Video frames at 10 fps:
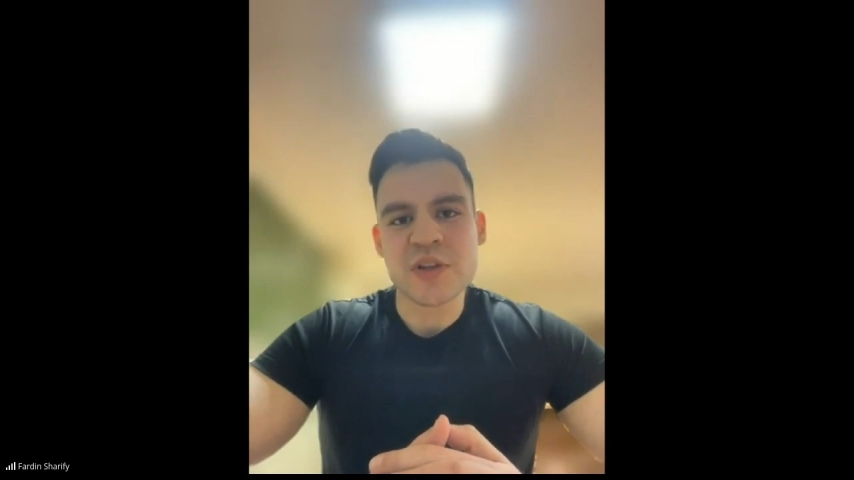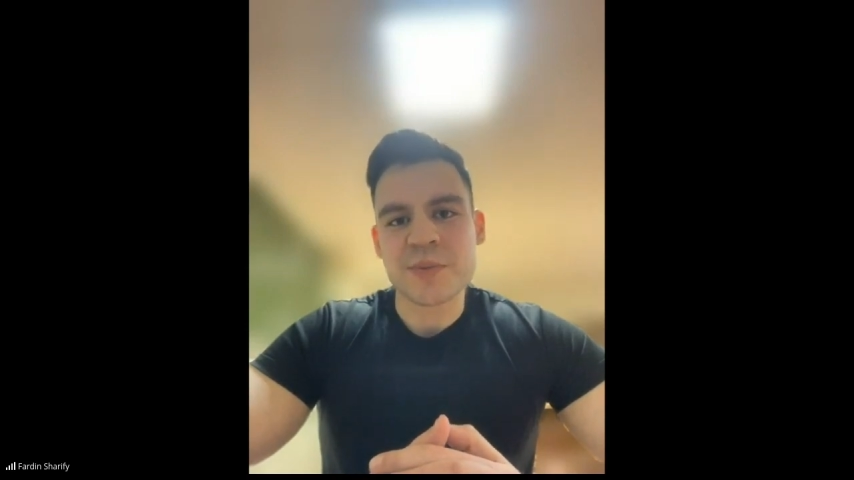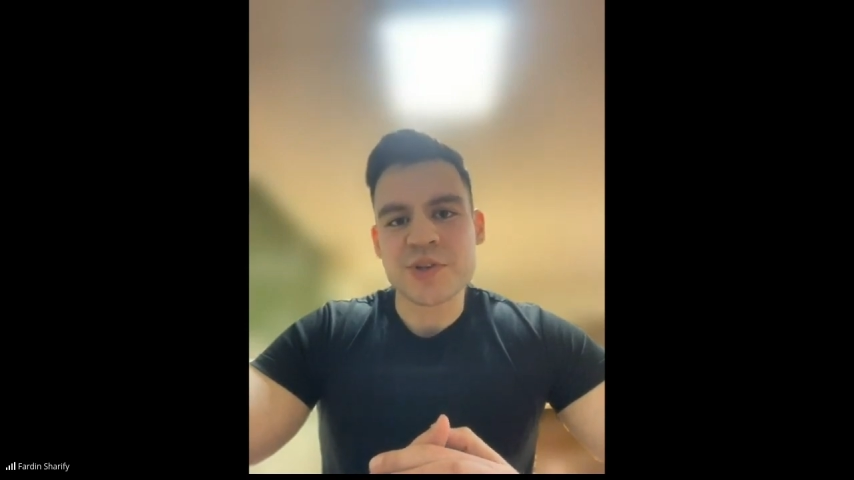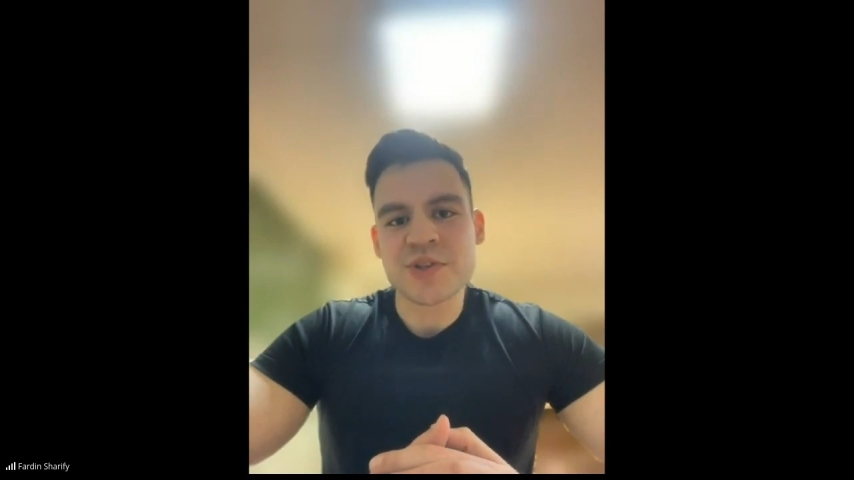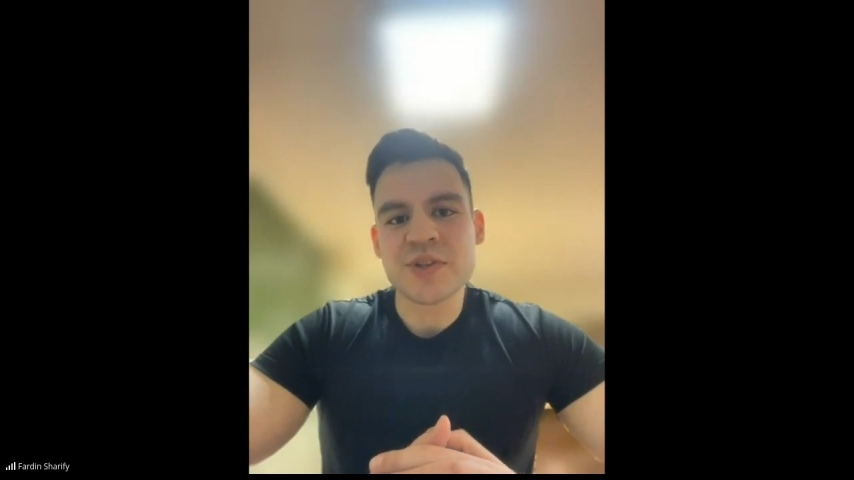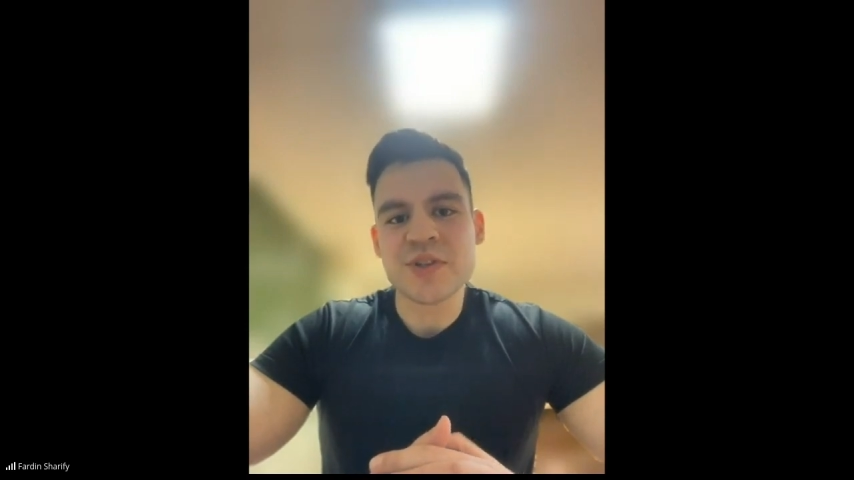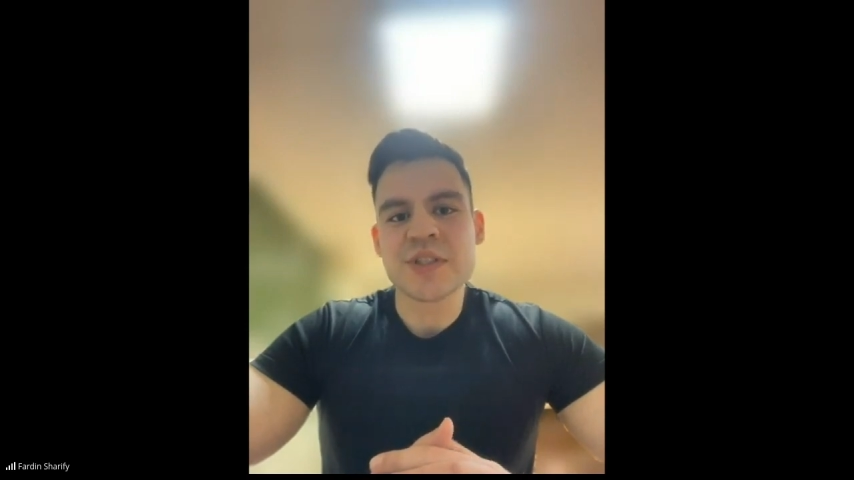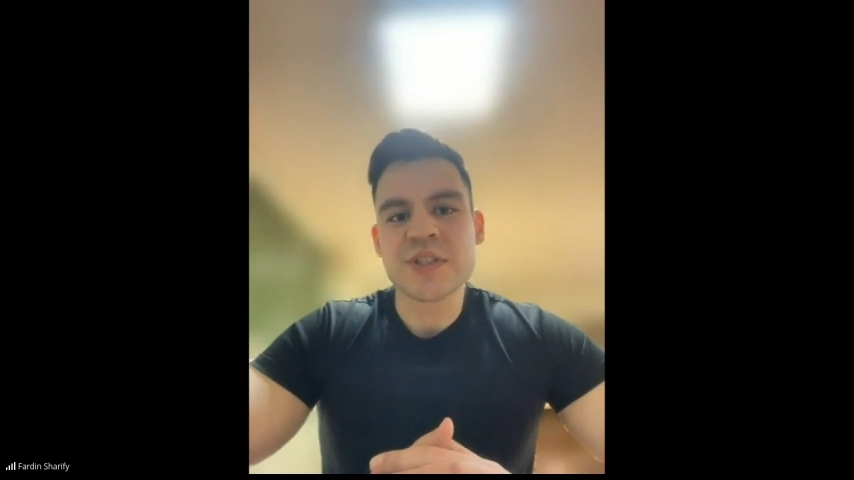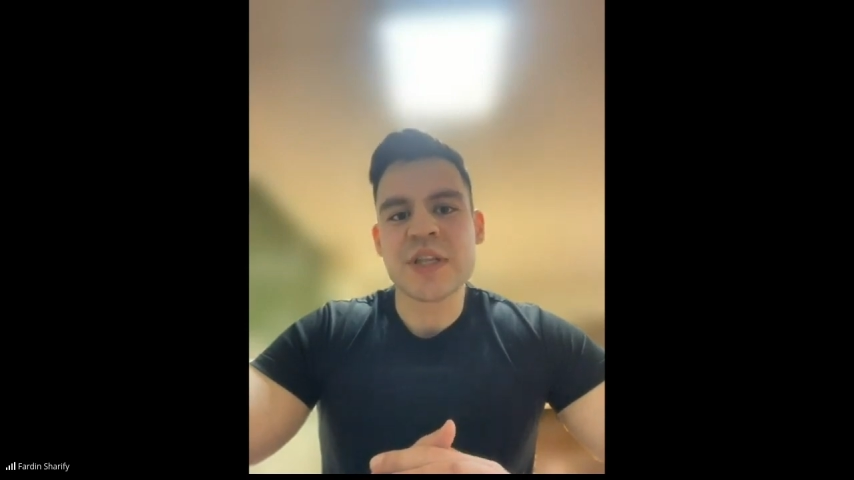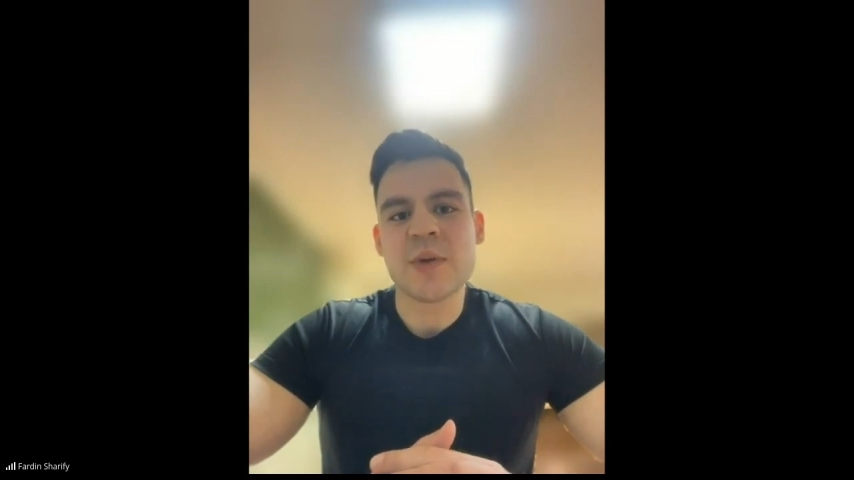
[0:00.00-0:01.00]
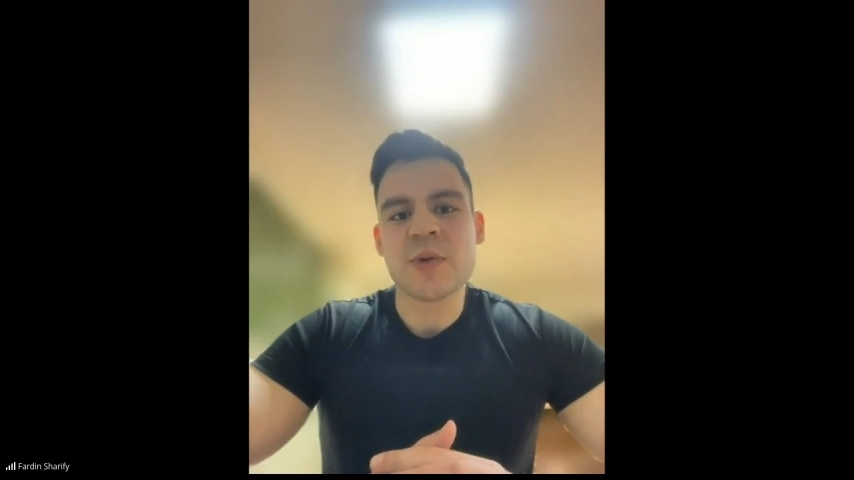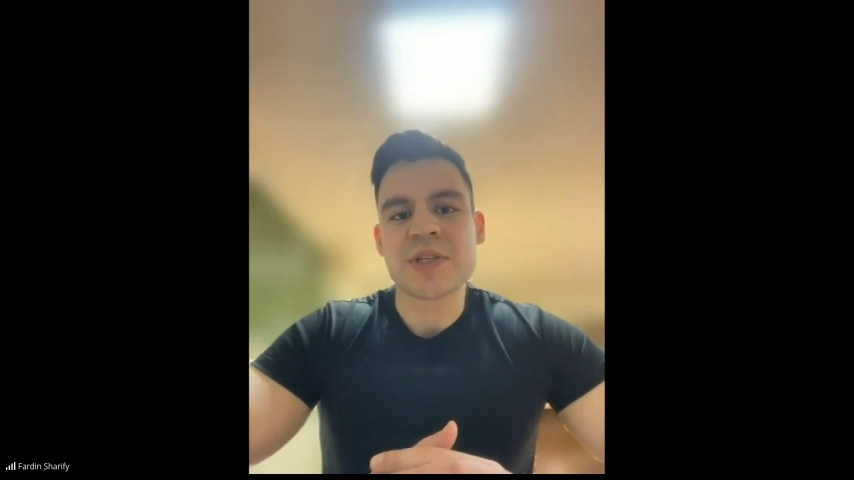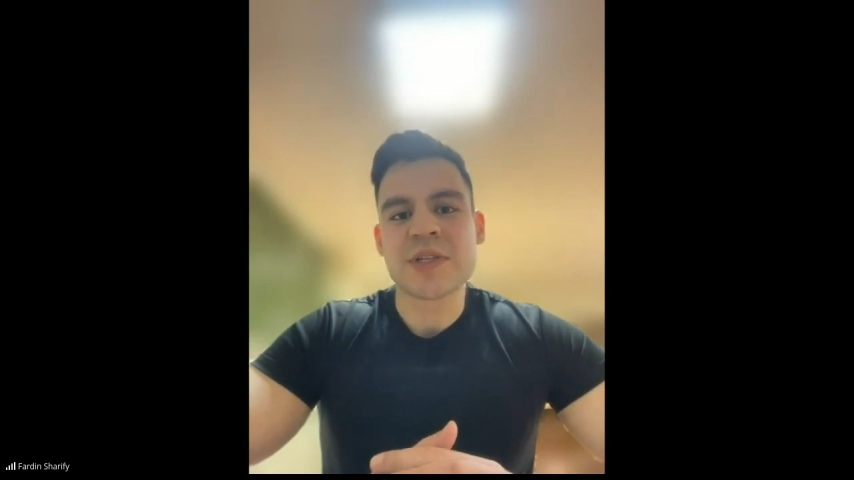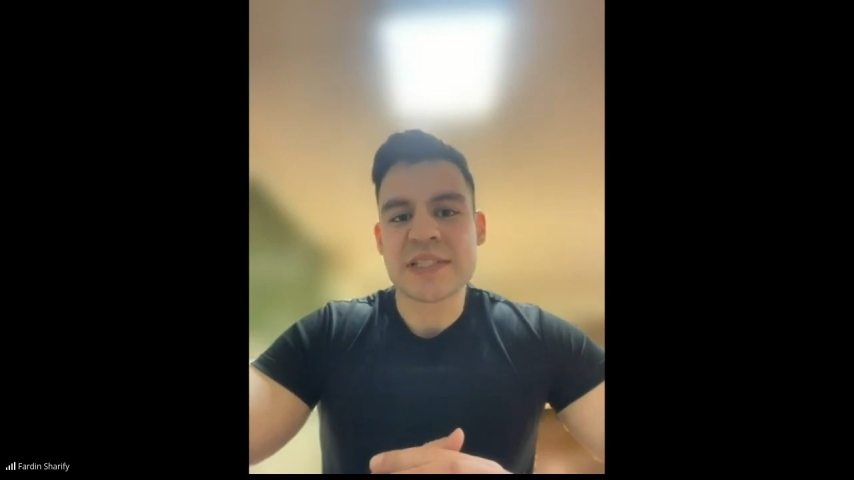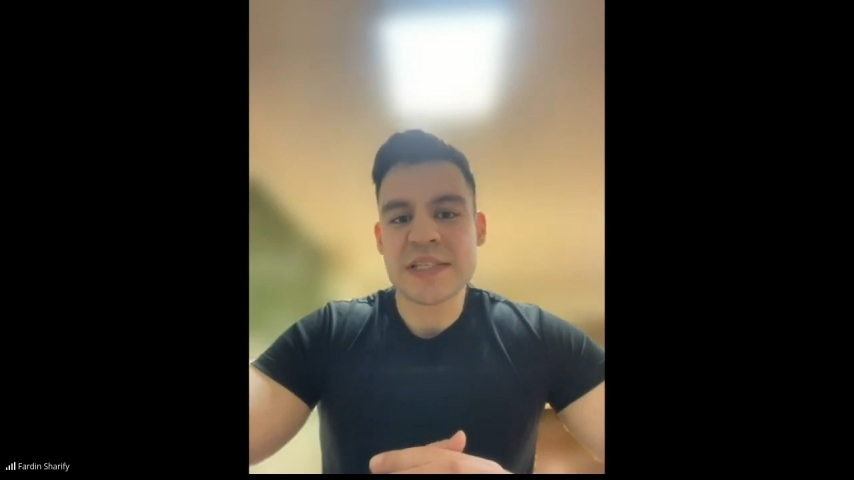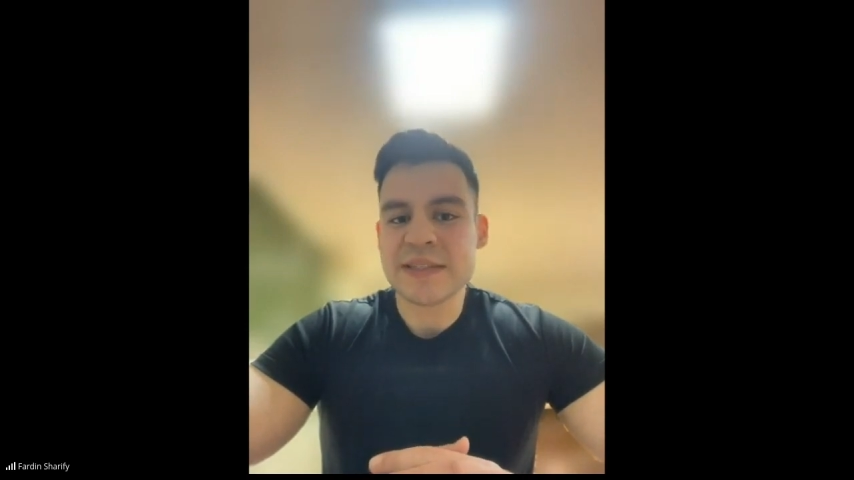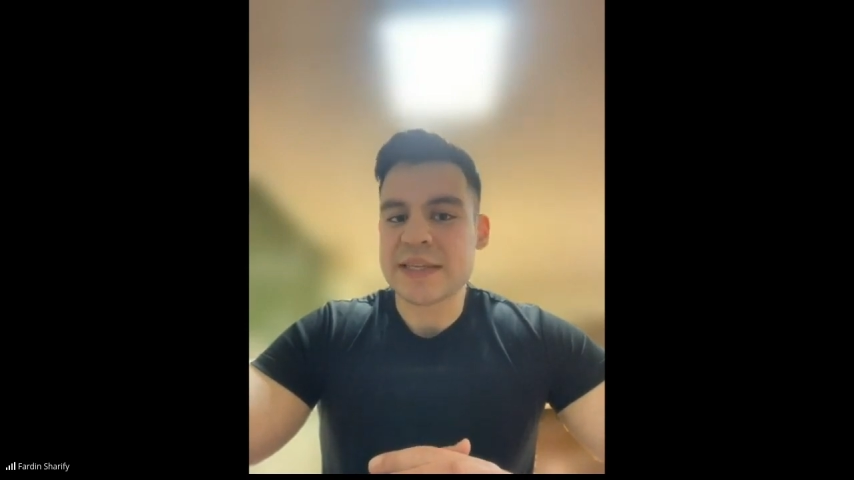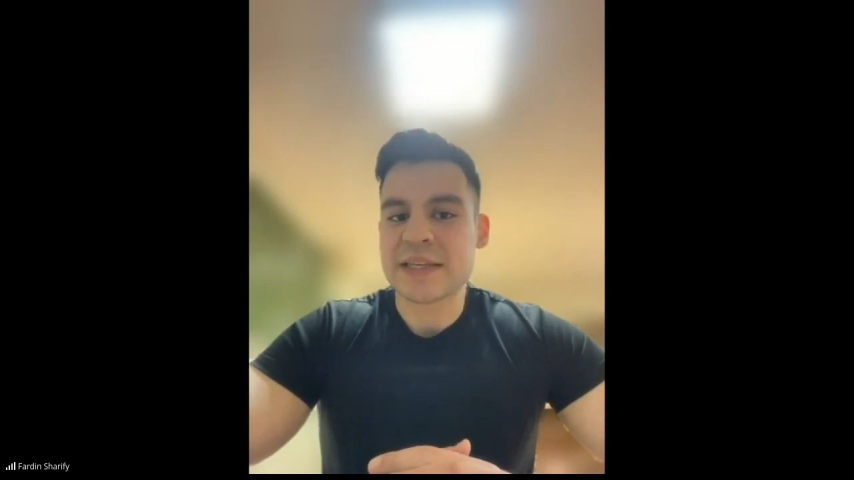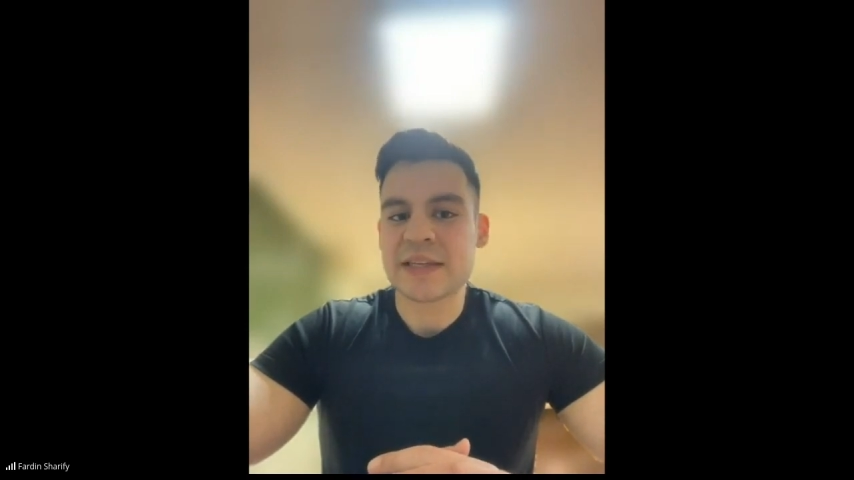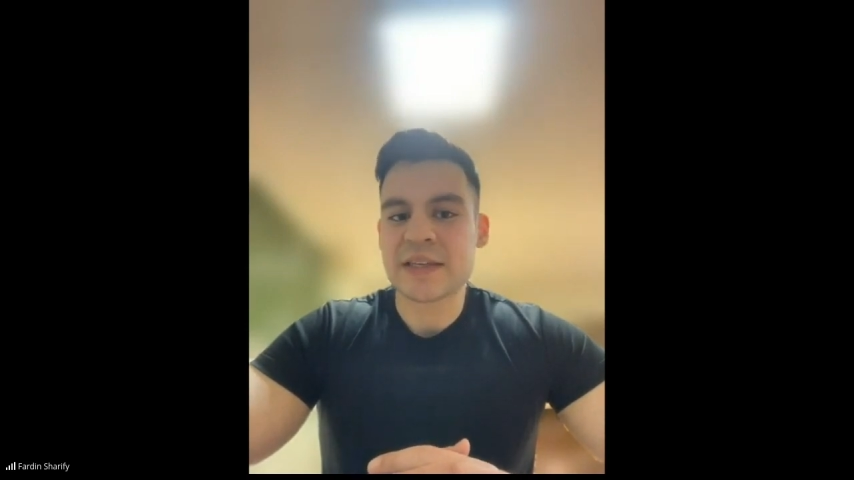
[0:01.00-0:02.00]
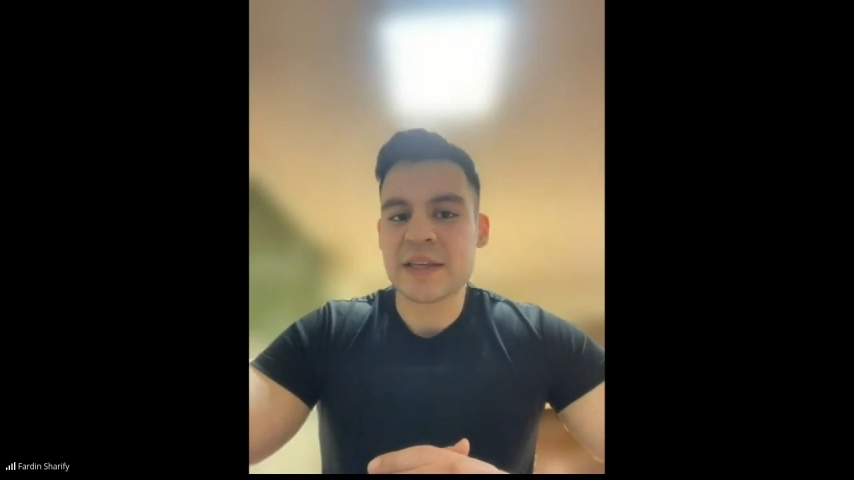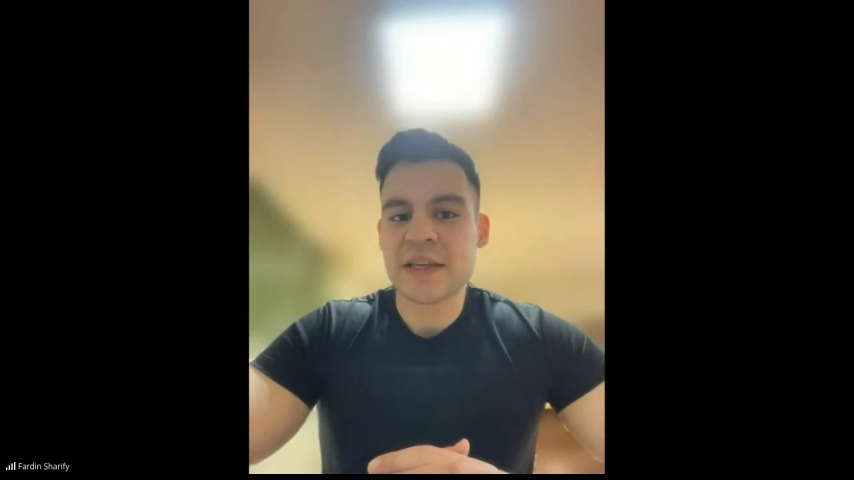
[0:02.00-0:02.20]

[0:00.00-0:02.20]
the opportunity they were stealing.